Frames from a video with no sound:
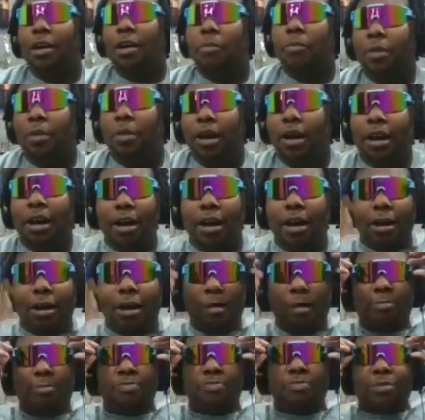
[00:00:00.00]
But
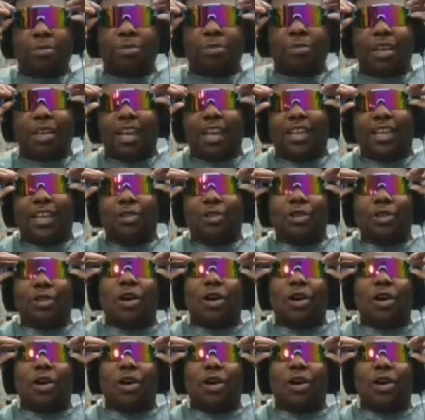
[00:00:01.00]
um, you know,